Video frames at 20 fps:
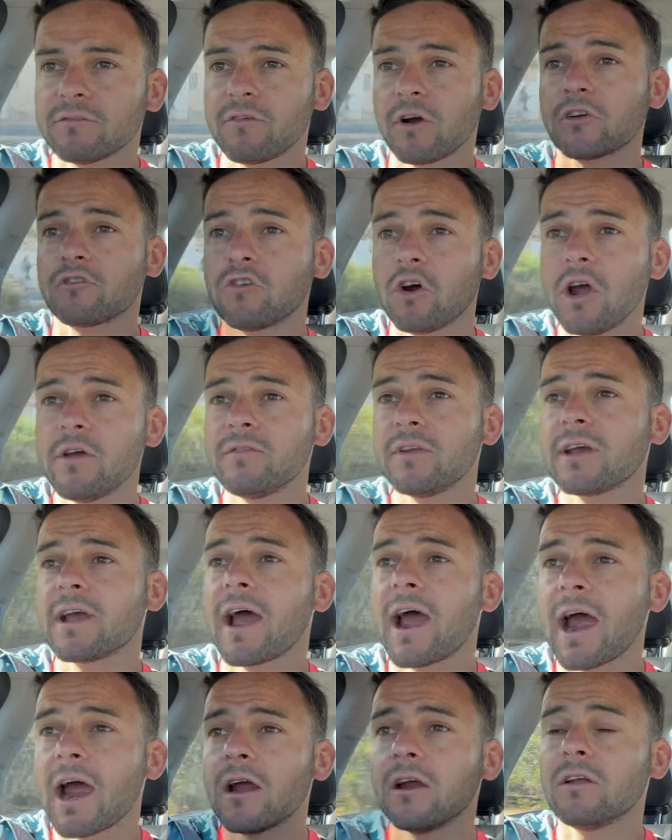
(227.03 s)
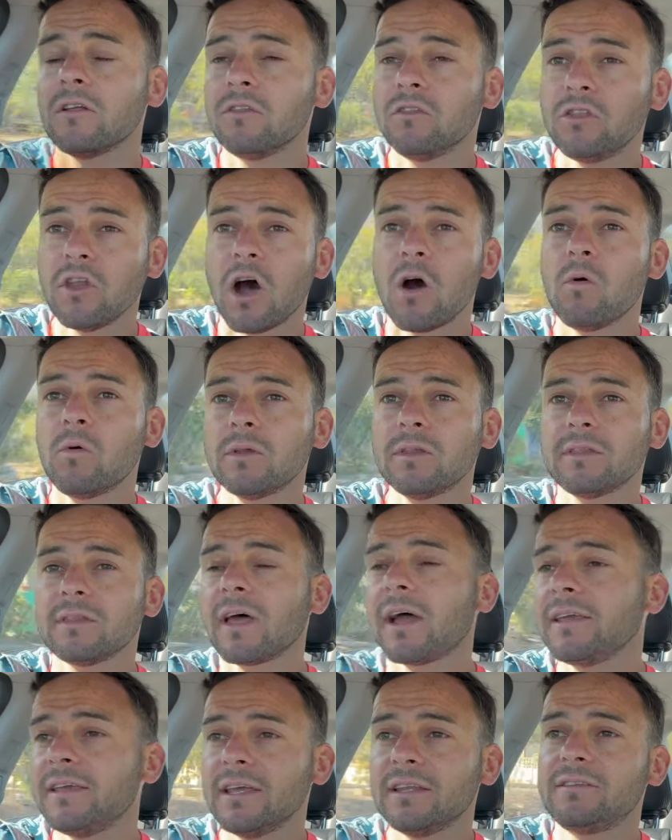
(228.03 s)
for driving a car knowing
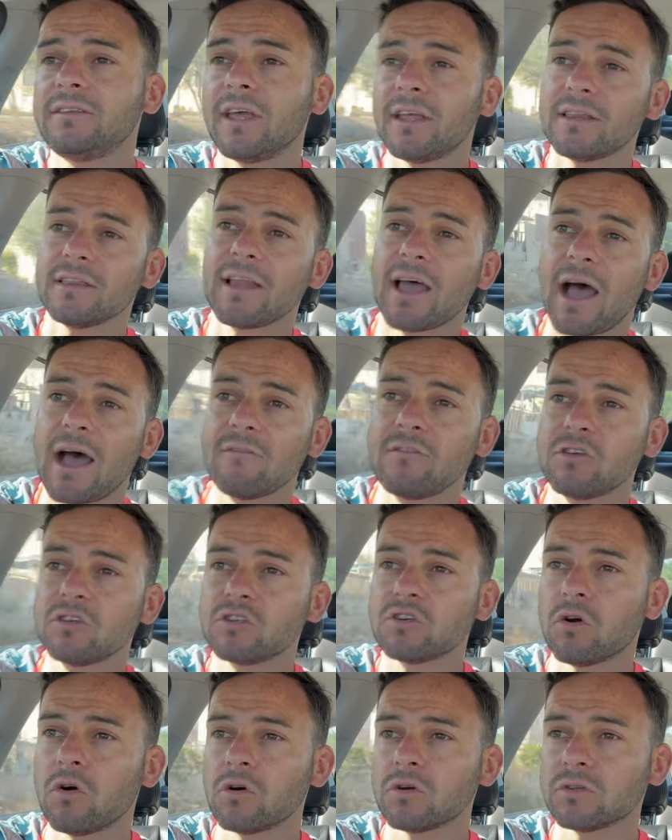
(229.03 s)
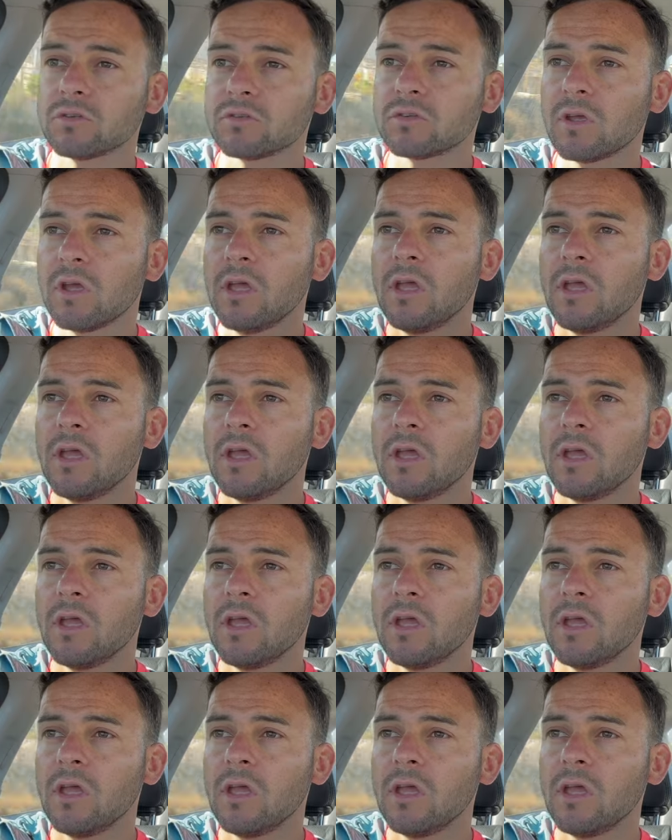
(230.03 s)
that you didn't have insurance.